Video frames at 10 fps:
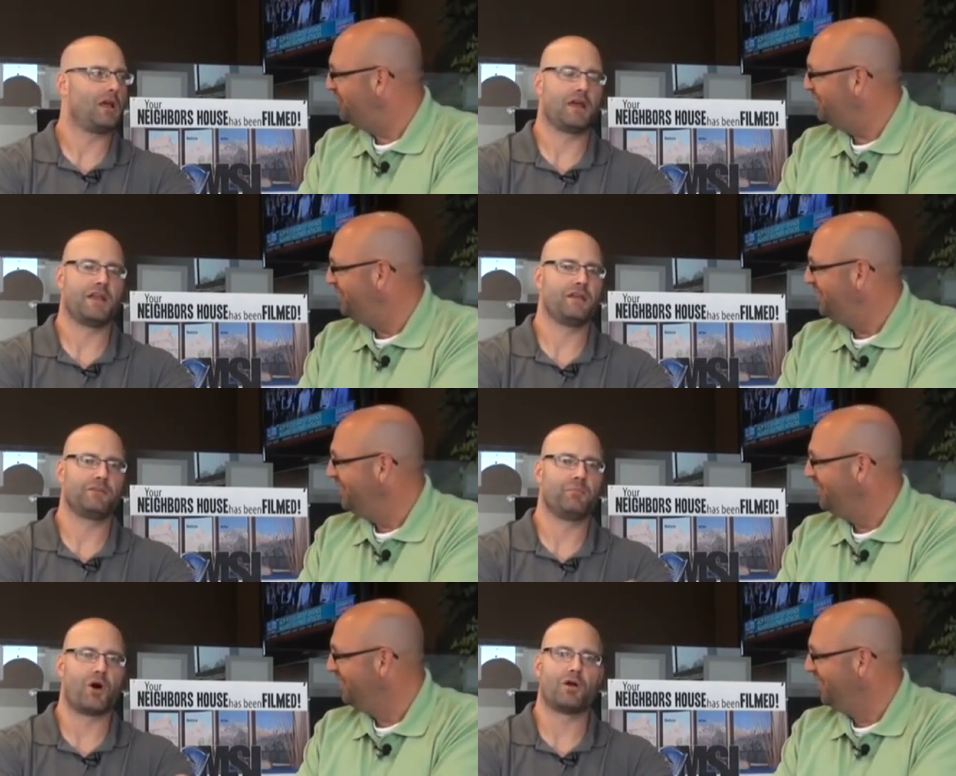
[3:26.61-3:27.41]
Speaker 1: It, it
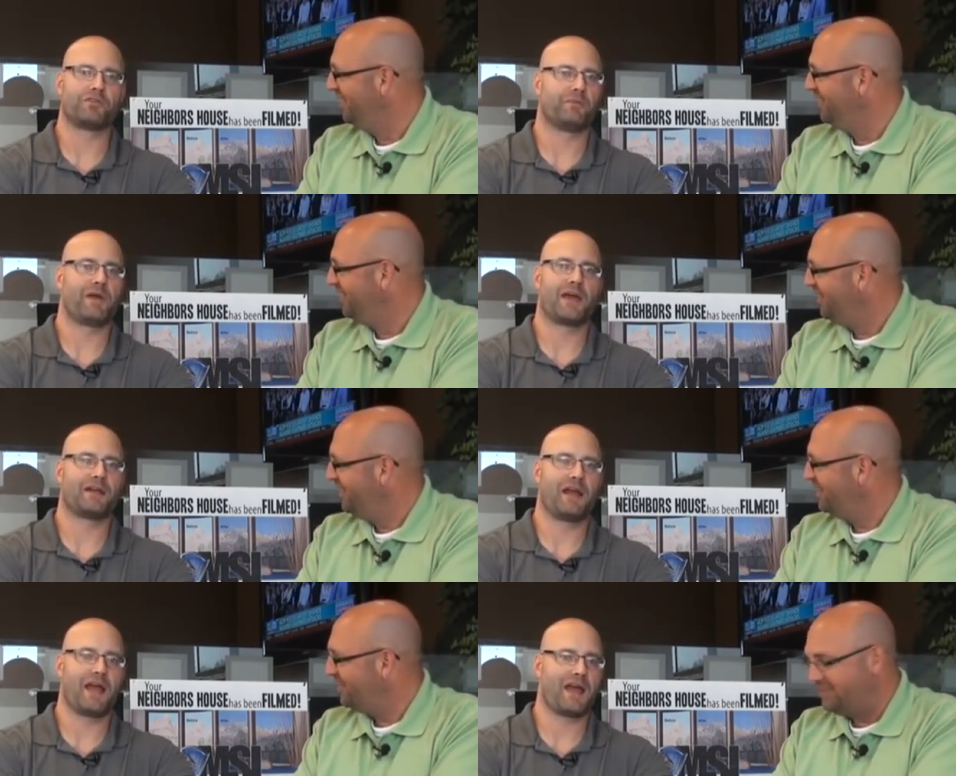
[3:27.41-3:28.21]
is. Ball's a
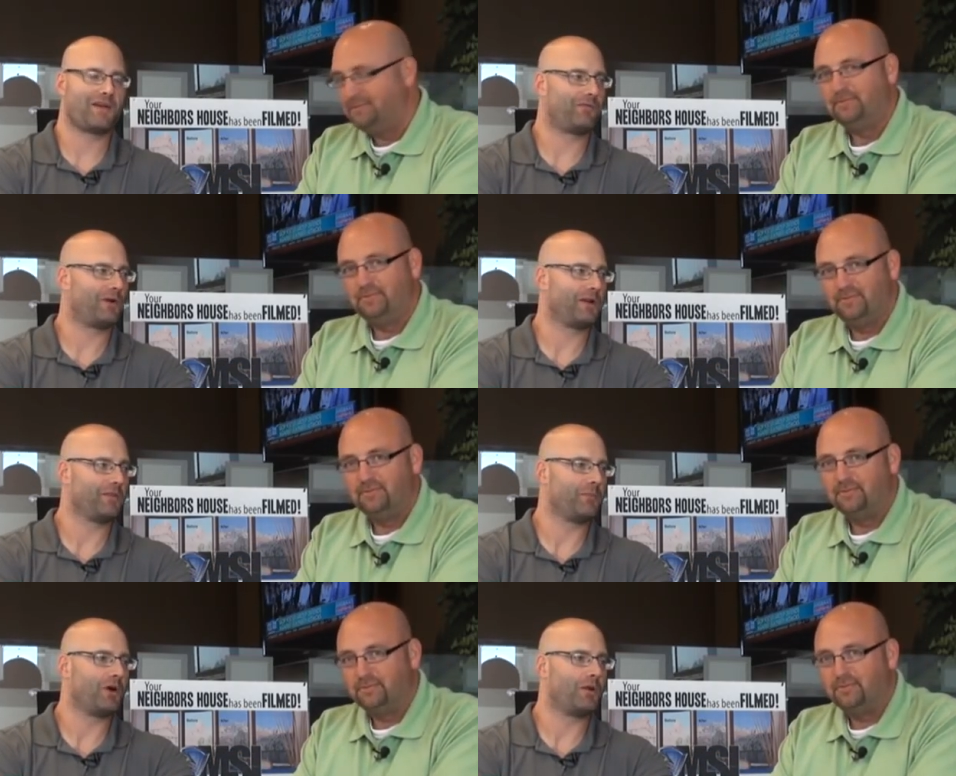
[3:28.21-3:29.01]
man and a half
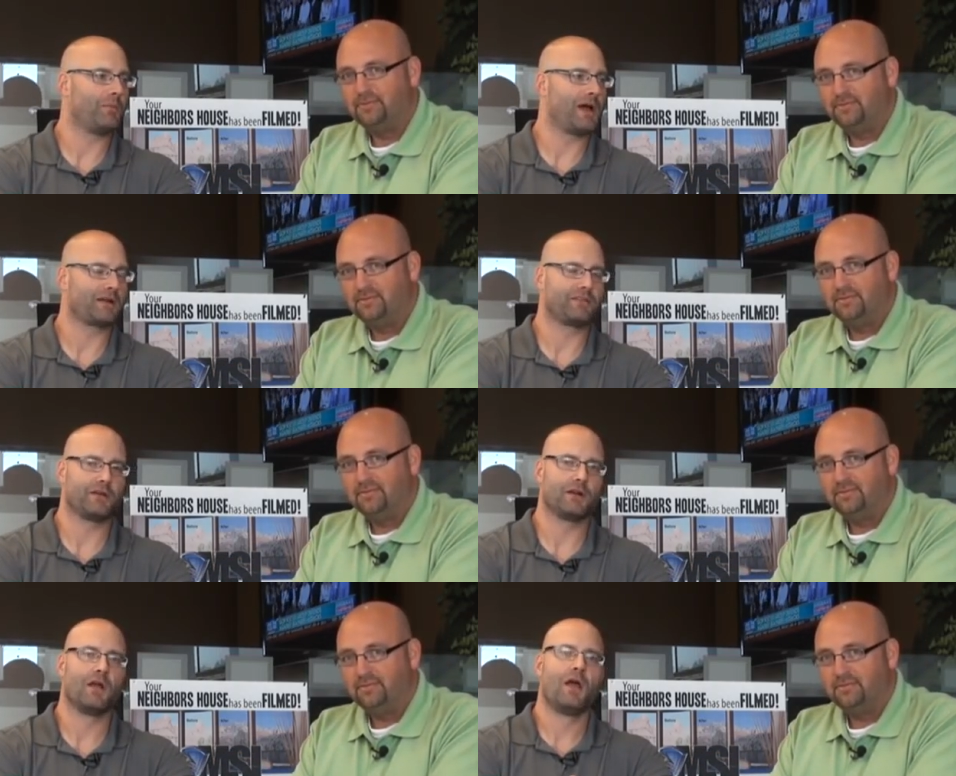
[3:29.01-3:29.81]
running the ball back
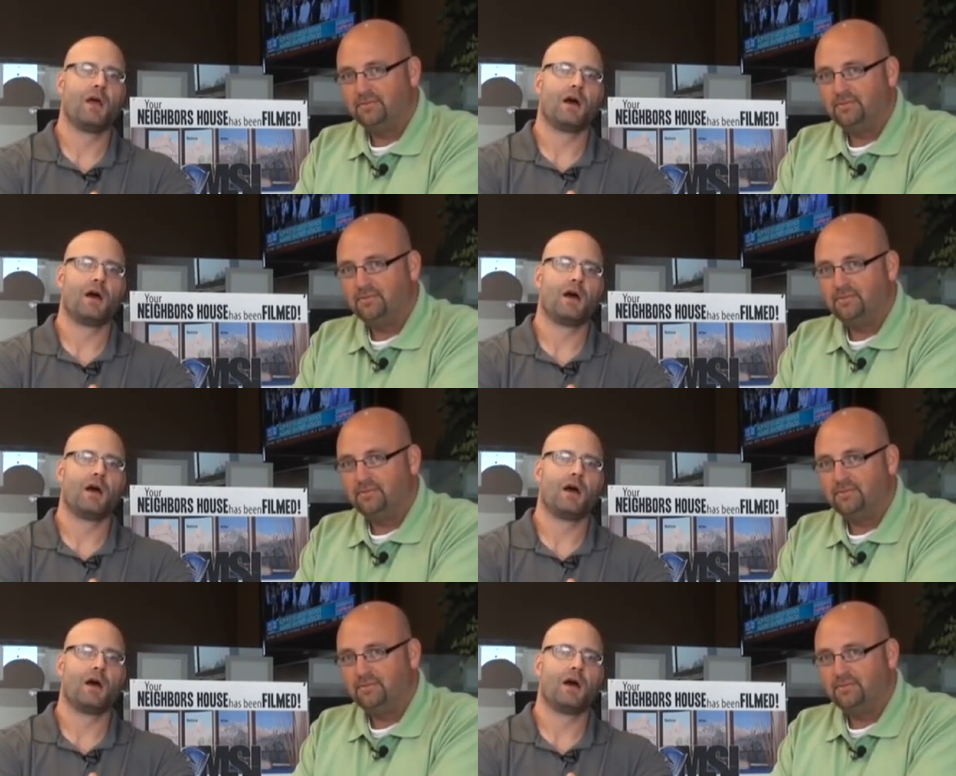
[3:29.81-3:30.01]
there.